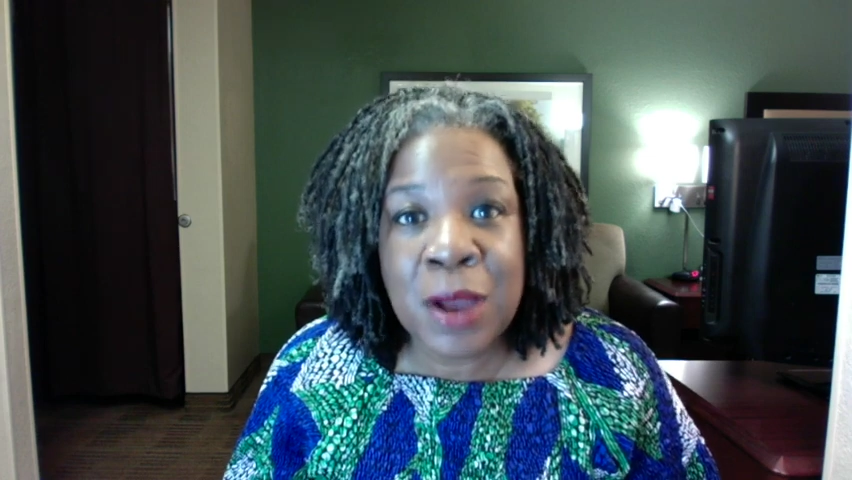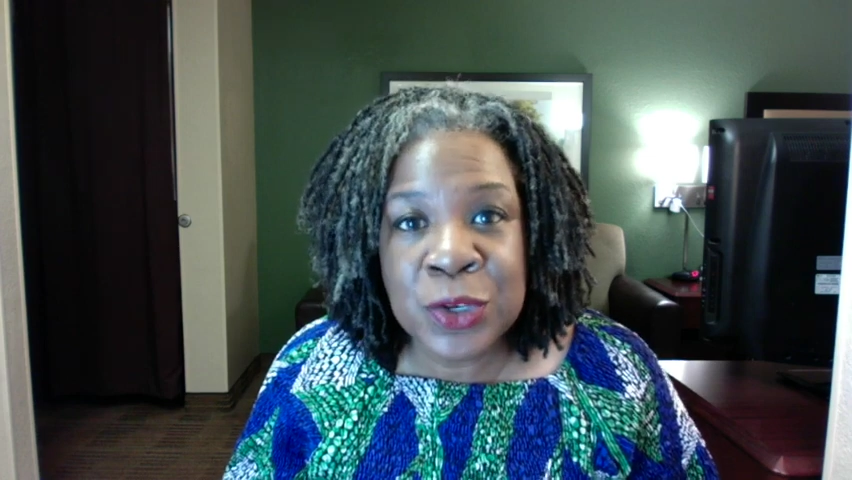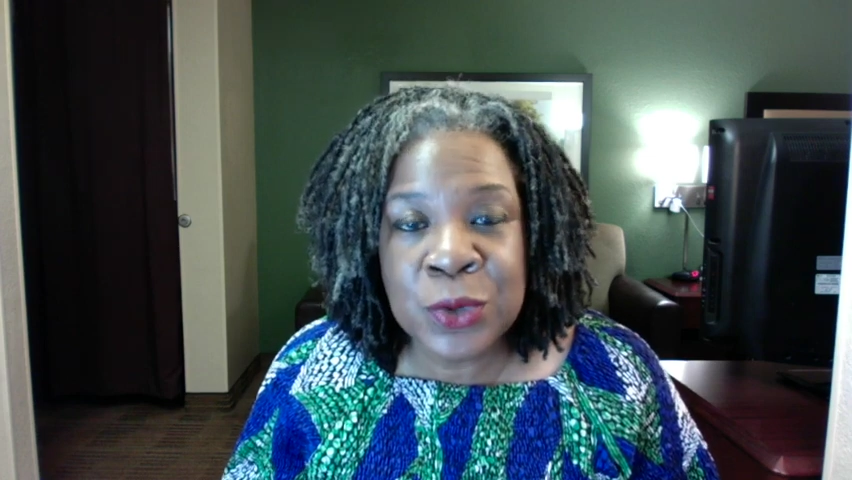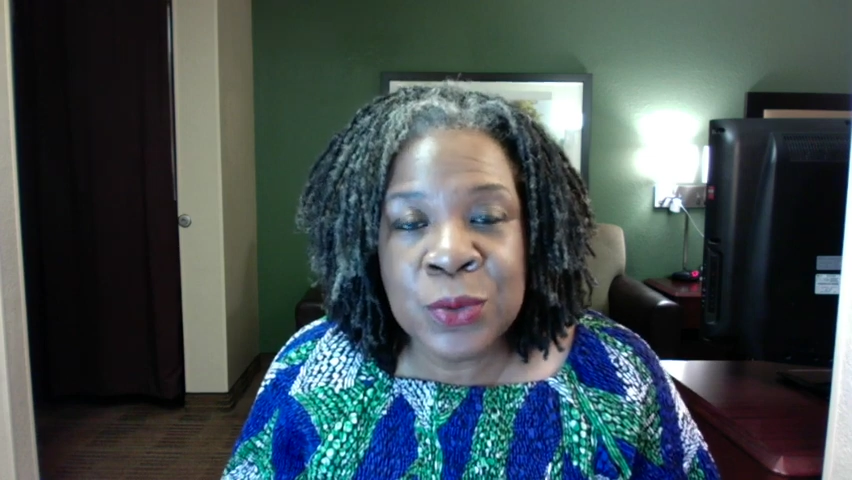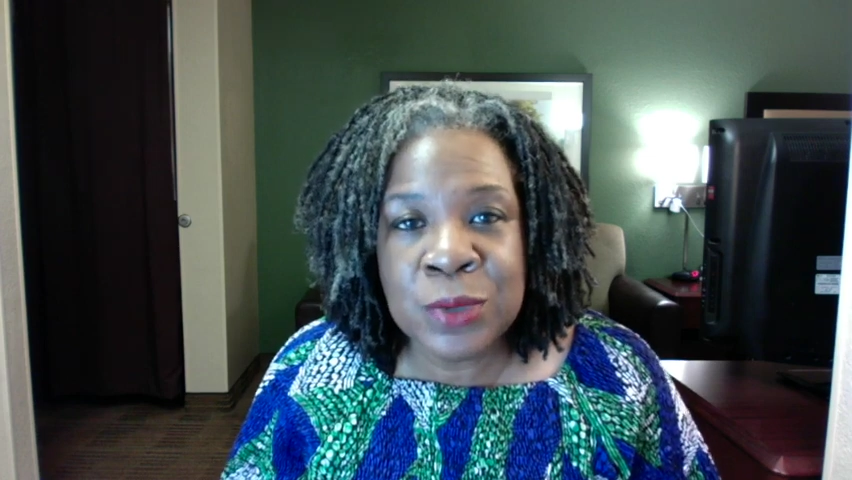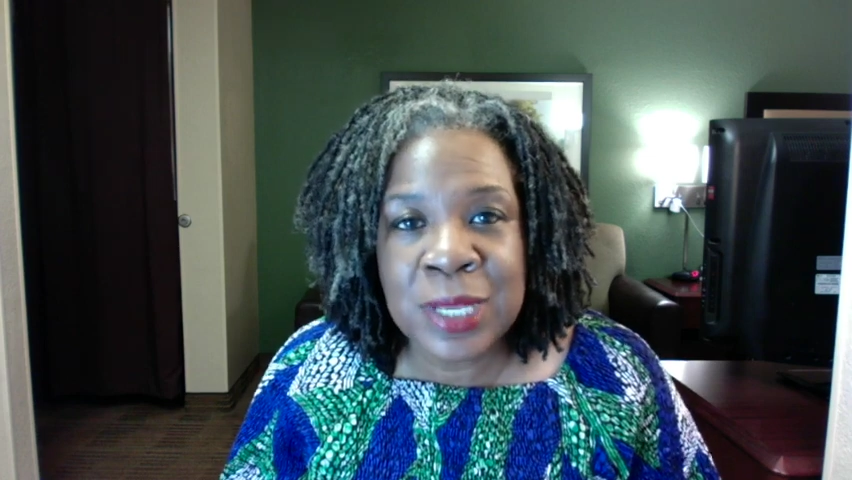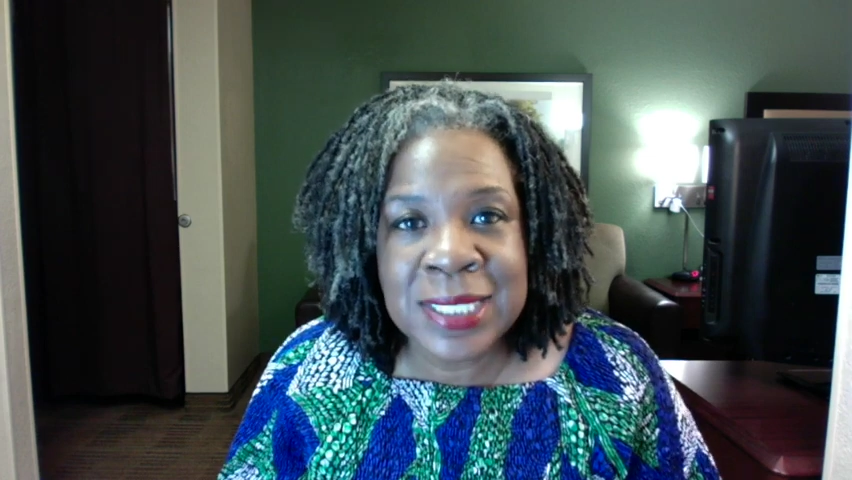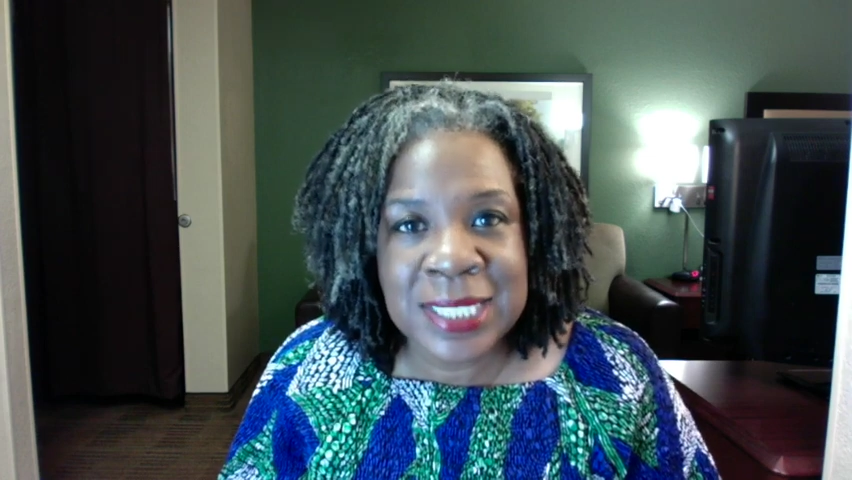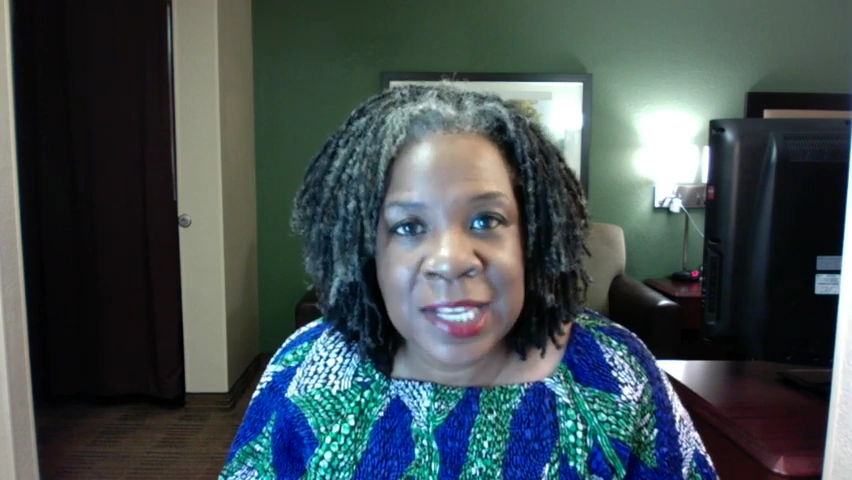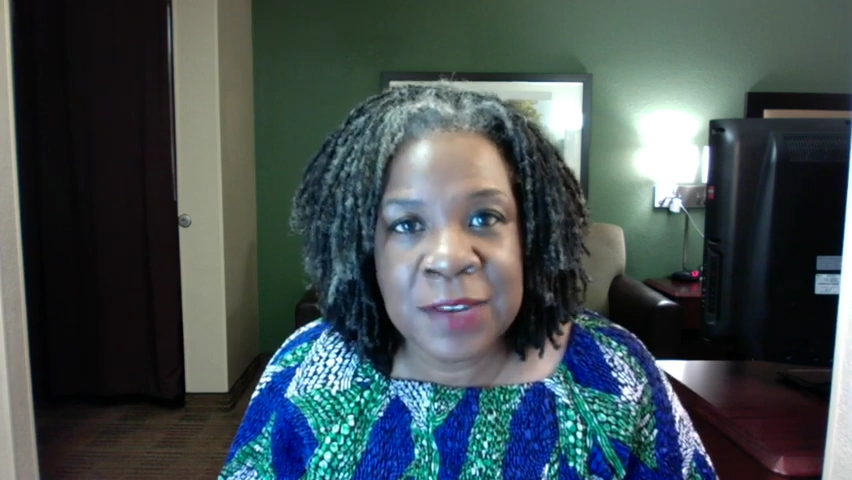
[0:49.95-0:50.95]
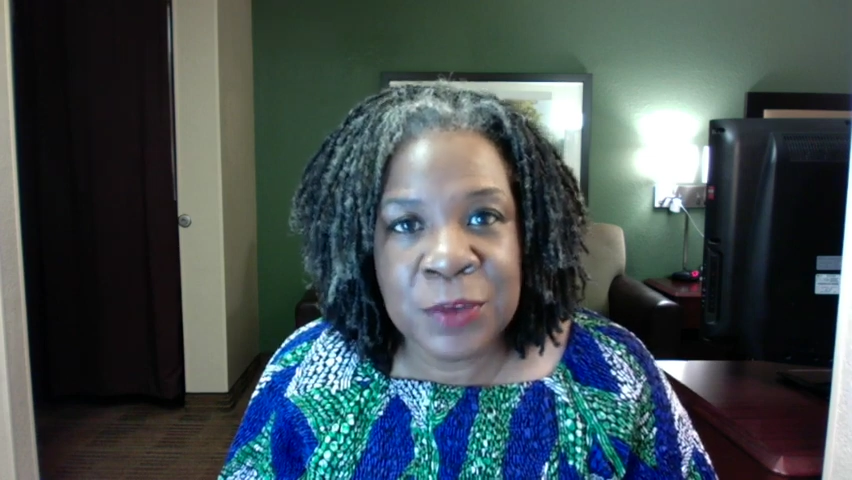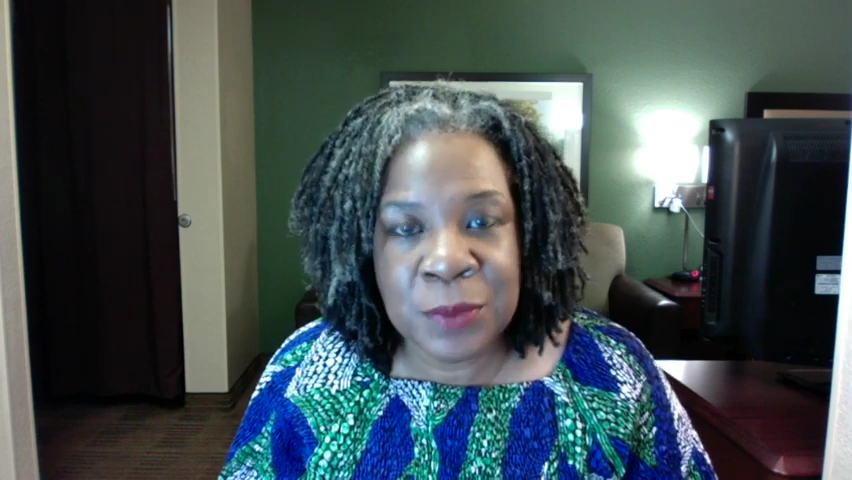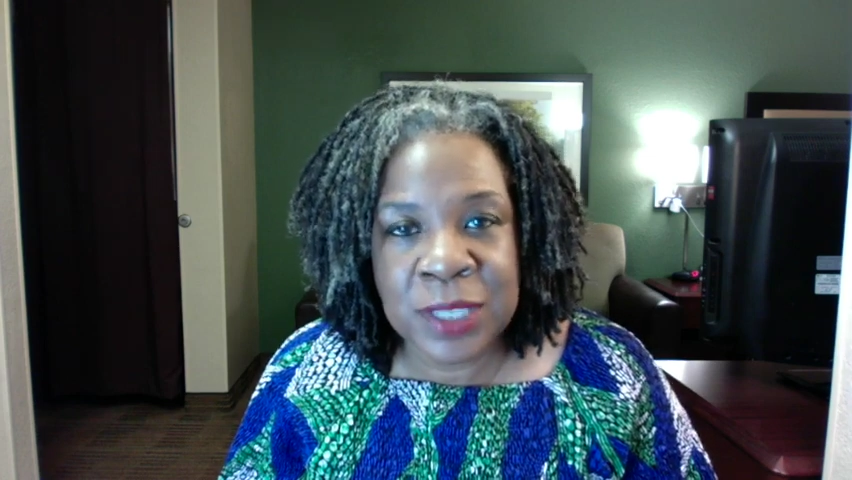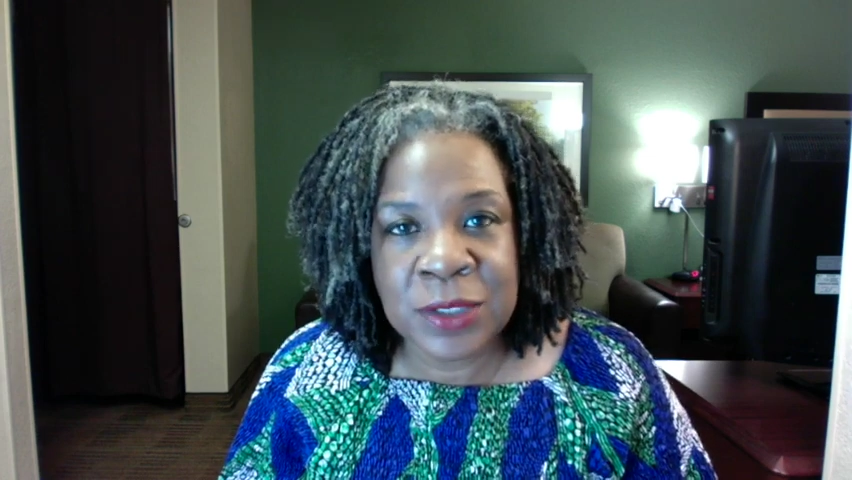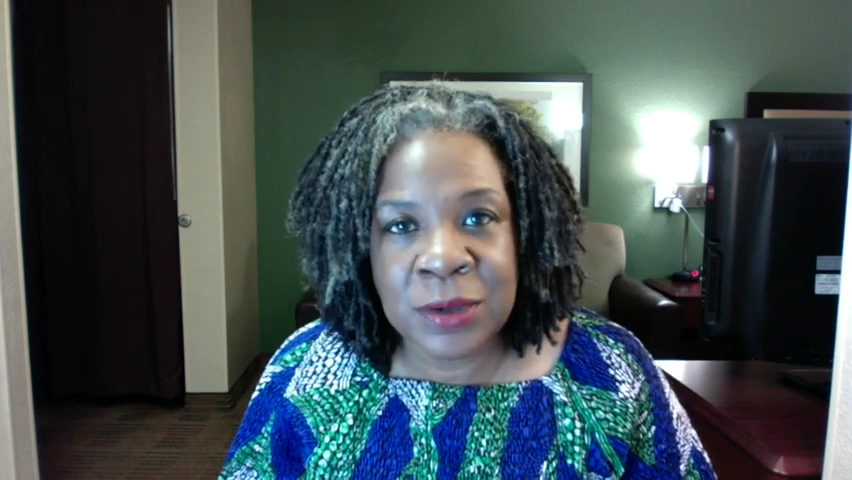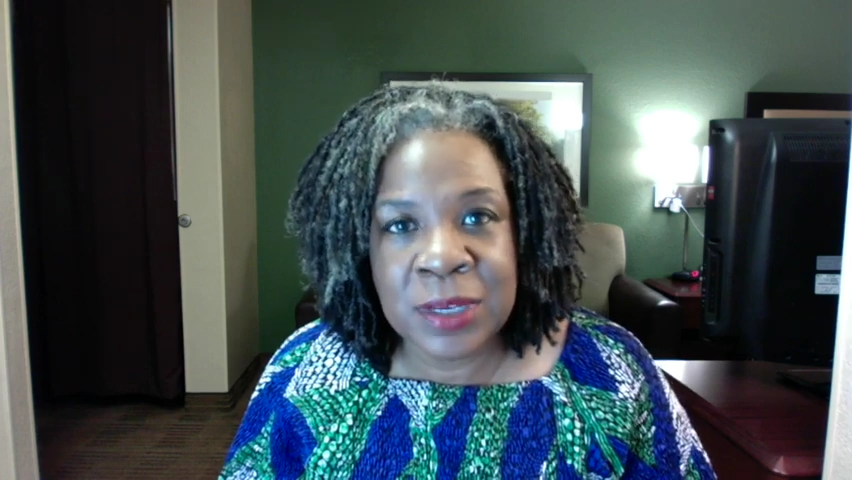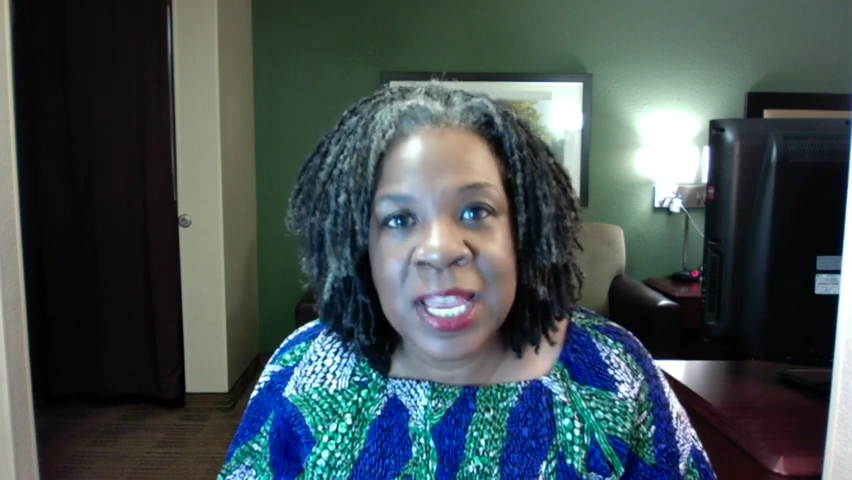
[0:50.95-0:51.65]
new executive director